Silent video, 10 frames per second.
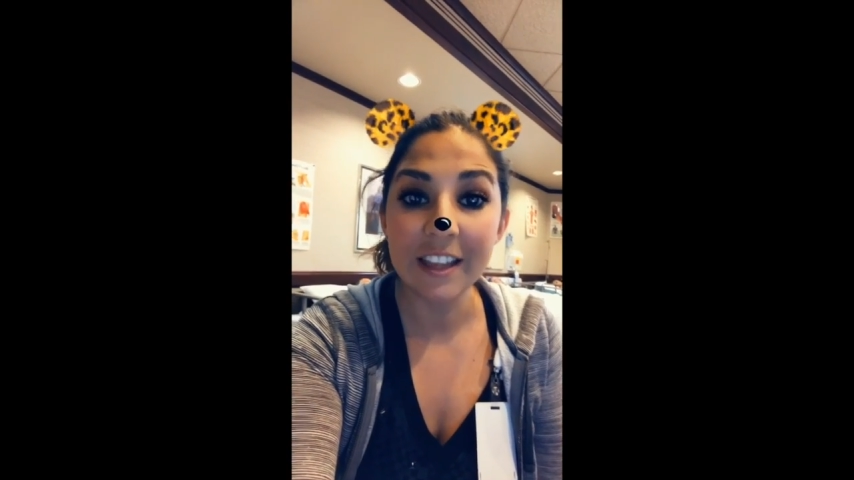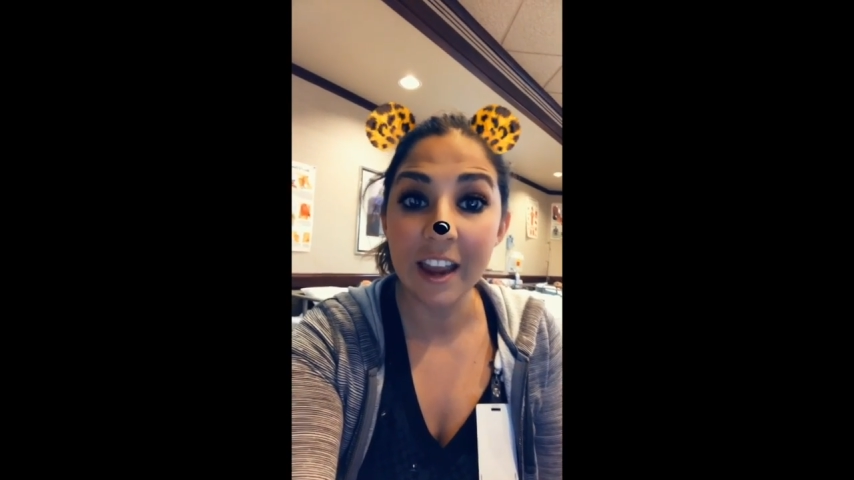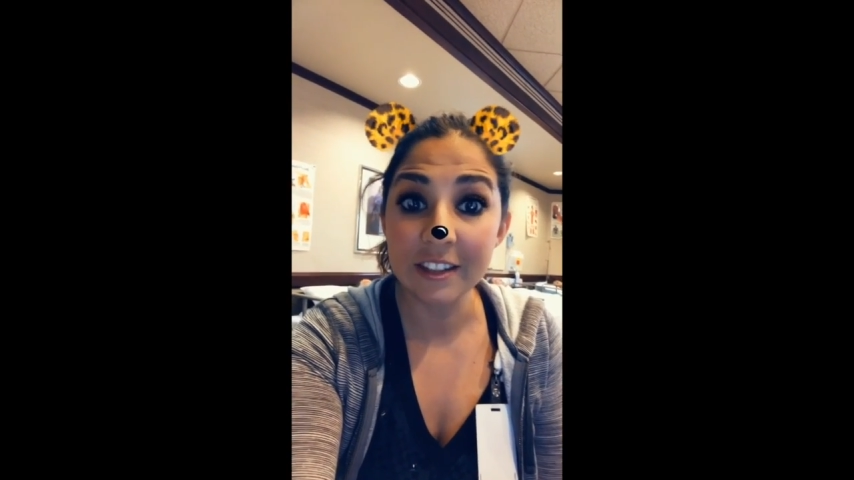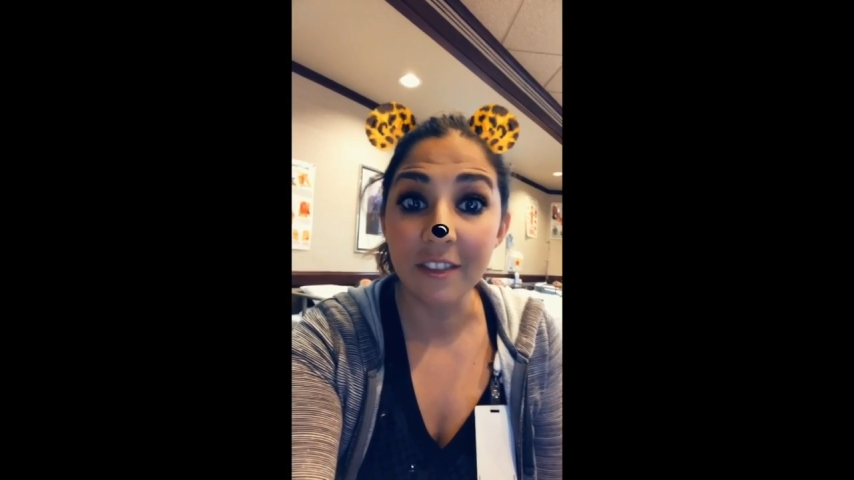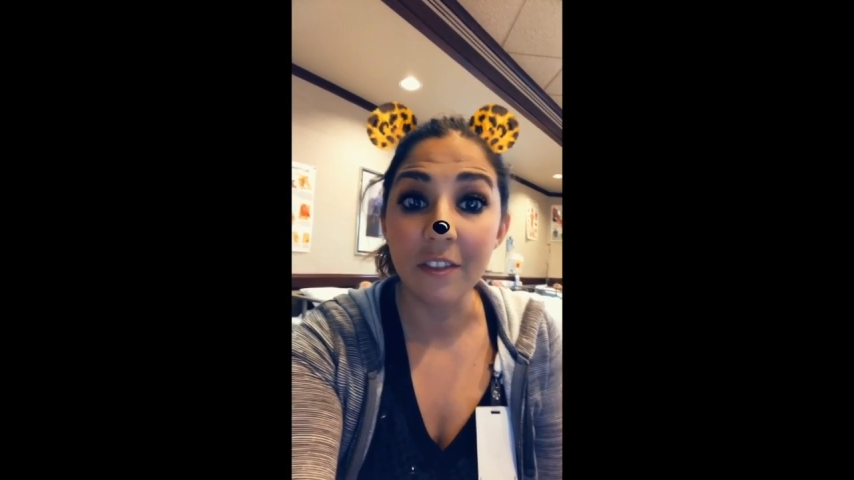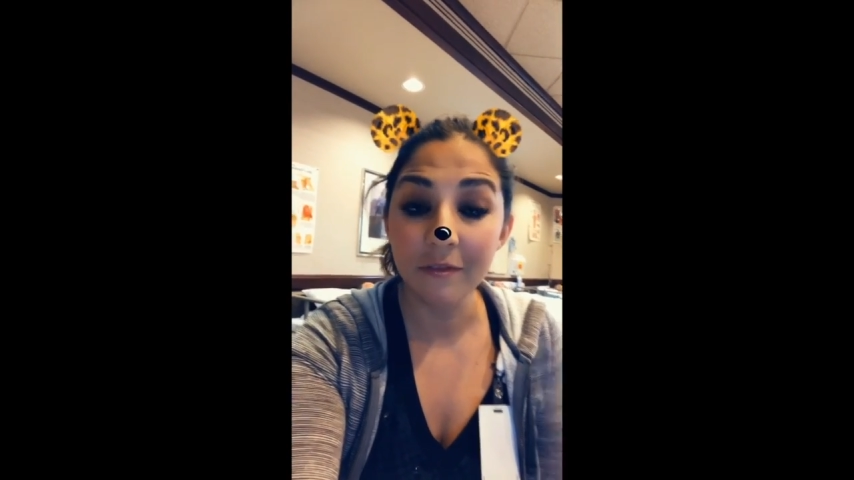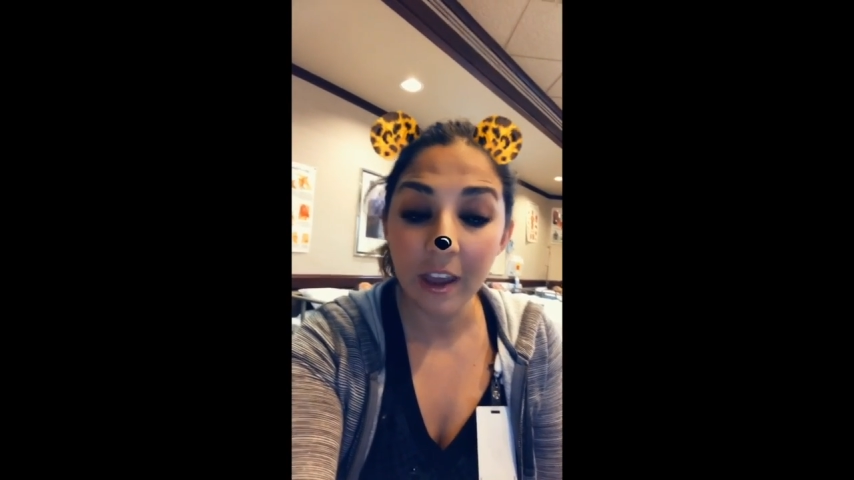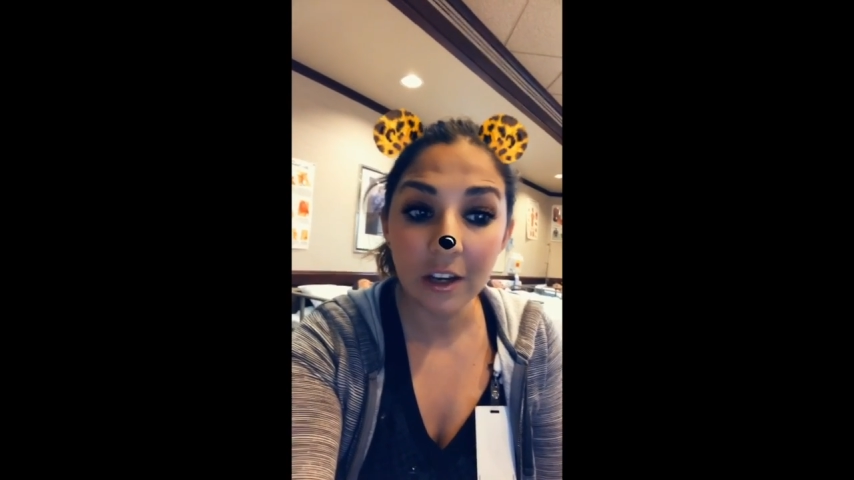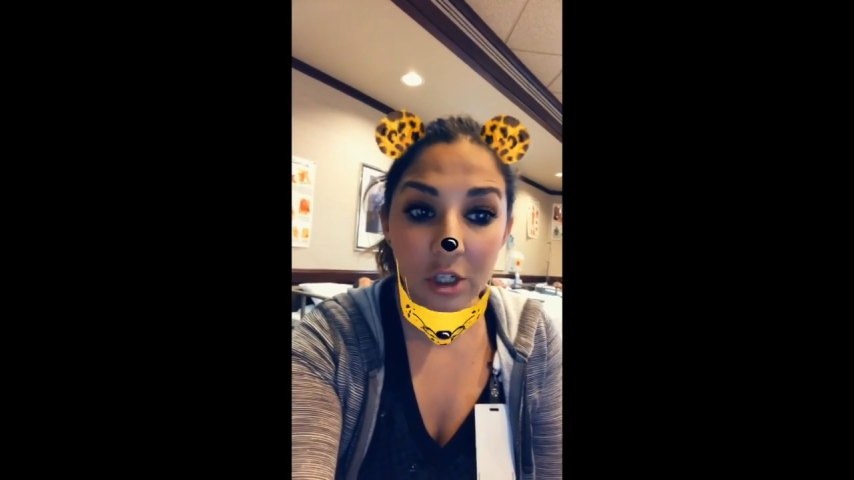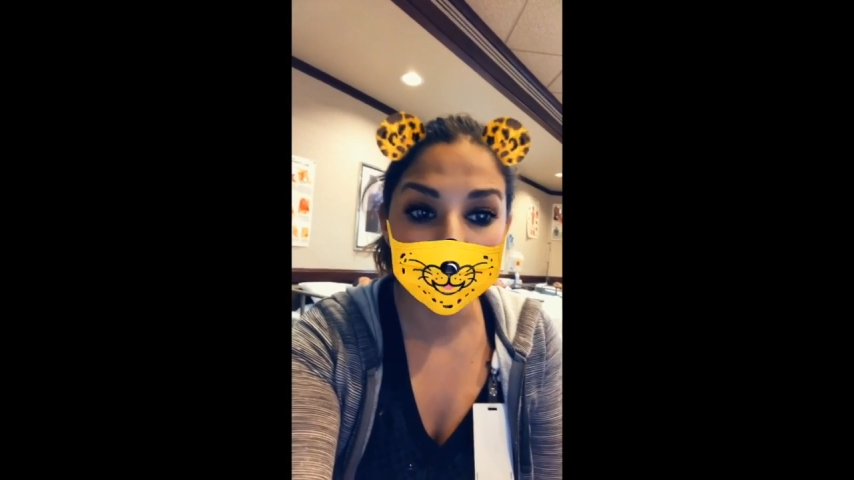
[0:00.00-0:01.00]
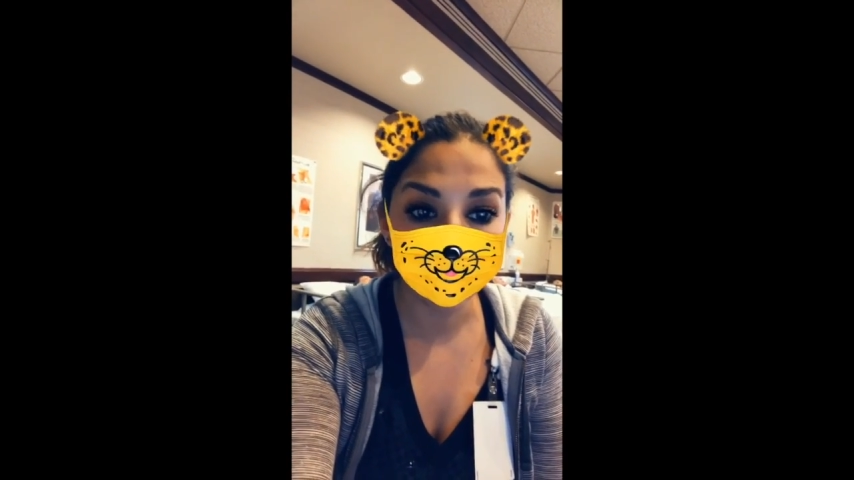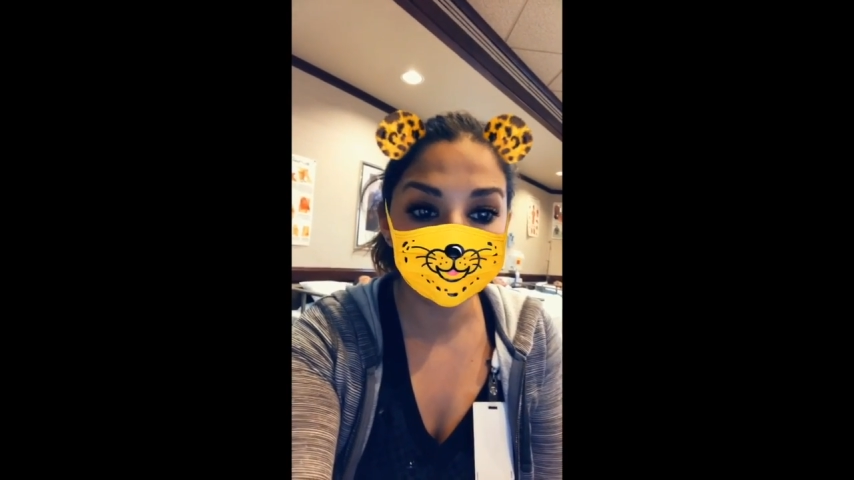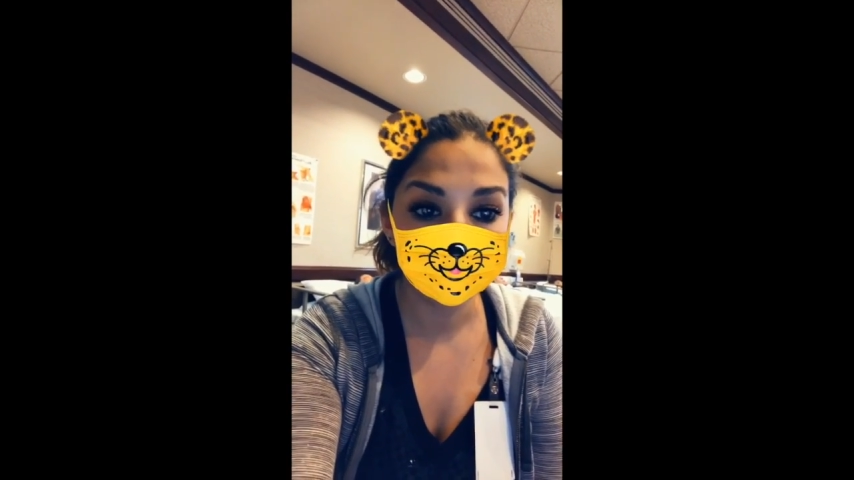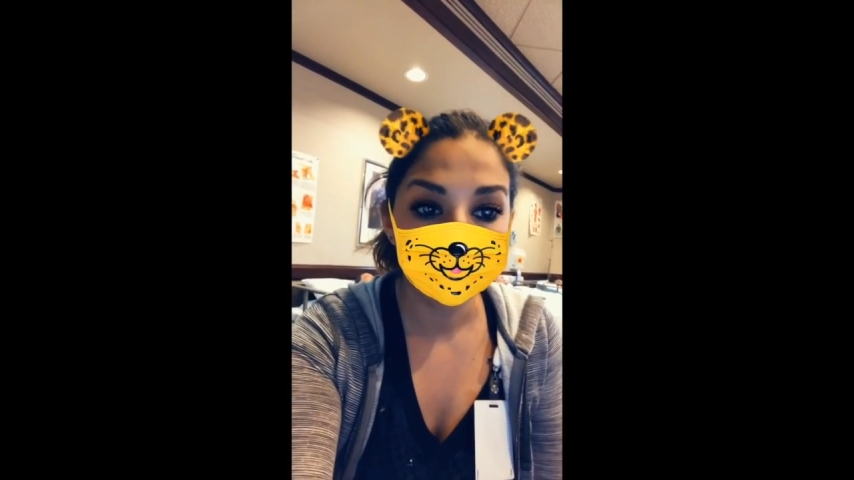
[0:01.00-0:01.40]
signs of infection,